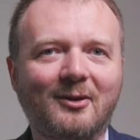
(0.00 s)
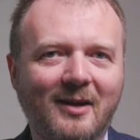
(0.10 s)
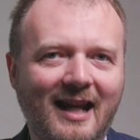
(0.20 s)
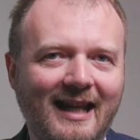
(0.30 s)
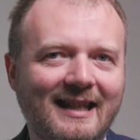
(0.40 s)

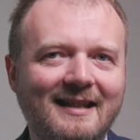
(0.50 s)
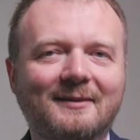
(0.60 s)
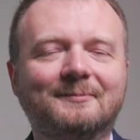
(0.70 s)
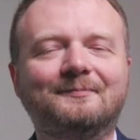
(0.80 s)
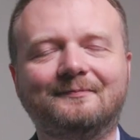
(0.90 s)
Hanis
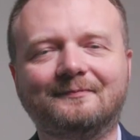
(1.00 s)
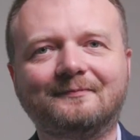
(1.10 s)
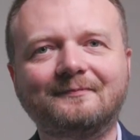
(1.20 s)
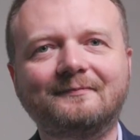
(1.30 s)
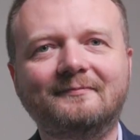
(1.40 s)

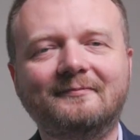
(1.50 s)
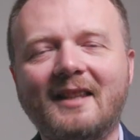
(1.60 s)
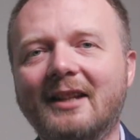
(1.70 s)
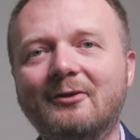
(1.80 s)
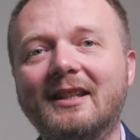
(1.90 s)

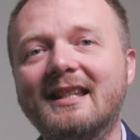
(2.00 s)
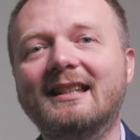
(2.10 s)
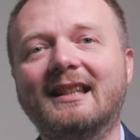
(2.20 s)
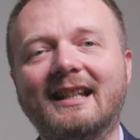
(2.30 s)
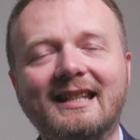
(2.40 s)
for his
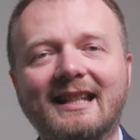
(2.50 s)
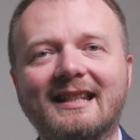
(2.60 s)
enlightening